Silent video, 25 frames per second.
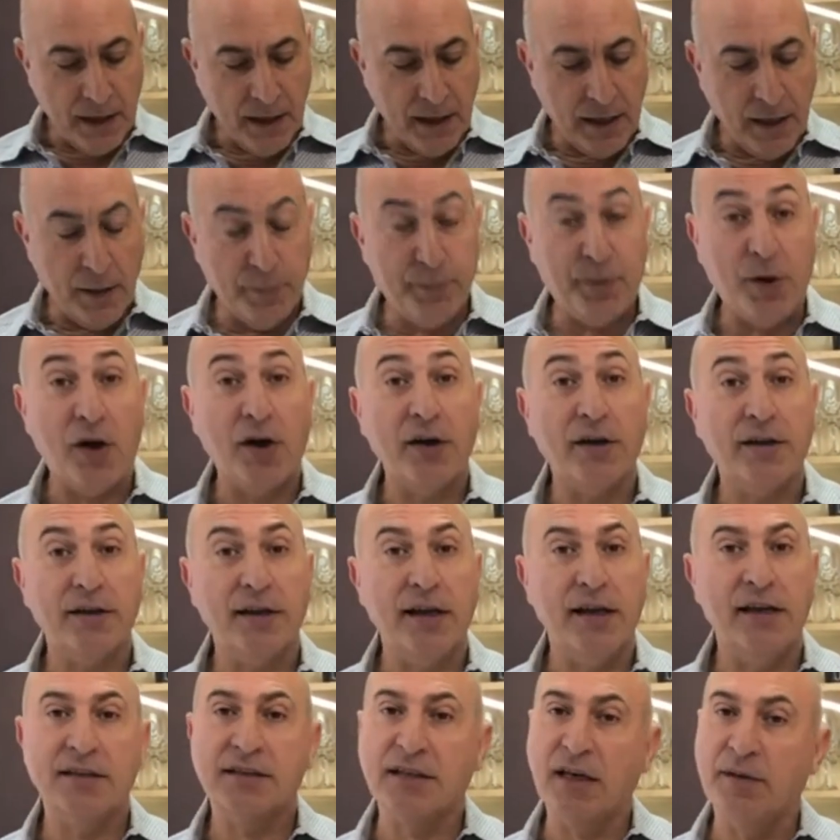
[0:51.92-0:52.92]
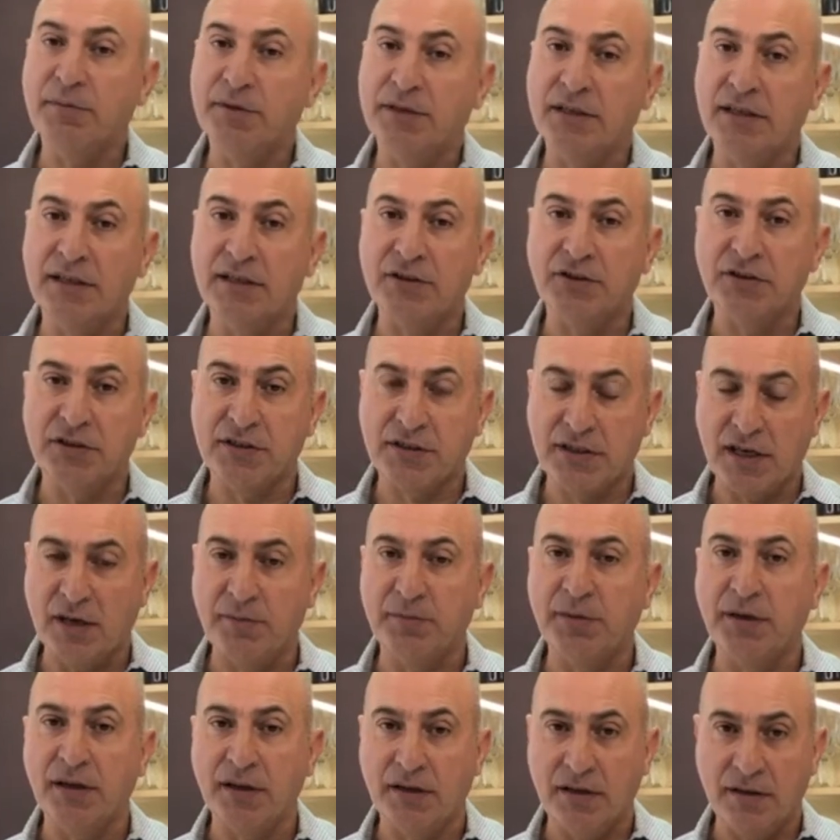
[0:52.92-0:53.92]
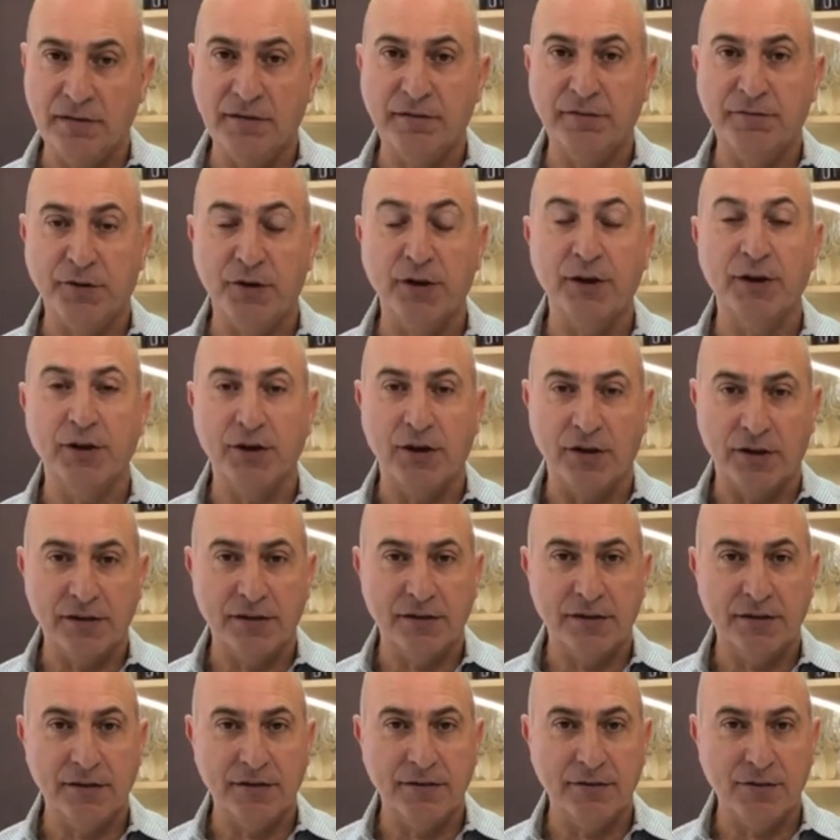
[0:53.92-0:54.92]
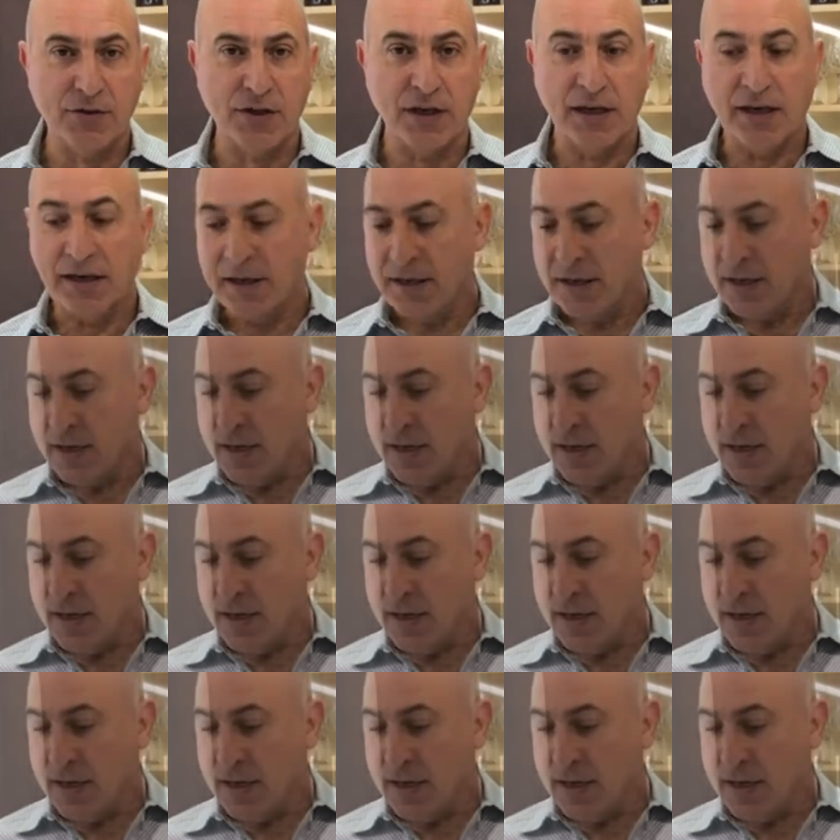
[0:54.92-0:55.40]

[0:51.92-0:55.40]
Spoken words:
apart, and it's going to be delicious. It's going to be fully cooked. See.